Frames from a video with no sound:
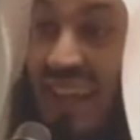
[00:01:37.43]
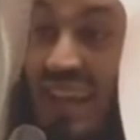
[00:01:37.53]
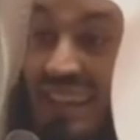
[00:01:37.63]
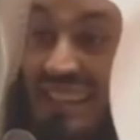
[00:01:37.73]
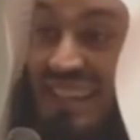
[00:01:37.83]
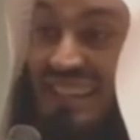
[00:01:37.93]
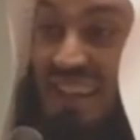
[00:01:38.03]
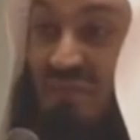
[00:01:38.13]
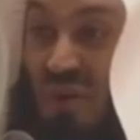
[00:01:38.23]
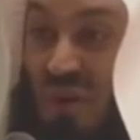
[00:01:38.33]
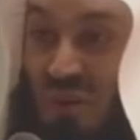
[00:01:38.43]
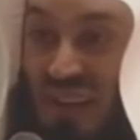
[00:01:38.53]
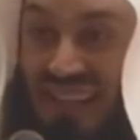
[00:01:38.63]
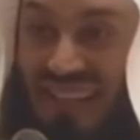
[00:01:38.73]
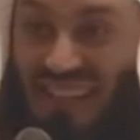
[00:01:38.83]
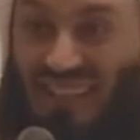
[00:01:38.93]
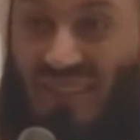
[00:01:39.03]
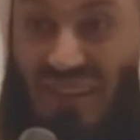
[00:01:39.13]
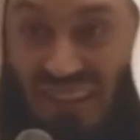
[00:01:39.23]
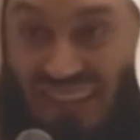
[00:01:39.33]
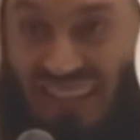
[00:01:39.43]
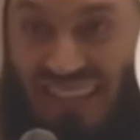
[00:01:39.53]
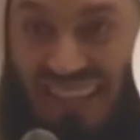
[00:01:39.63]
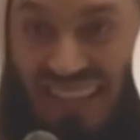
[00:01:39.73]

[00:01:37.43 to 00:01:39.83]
the innocent have borne witness. Do you agree?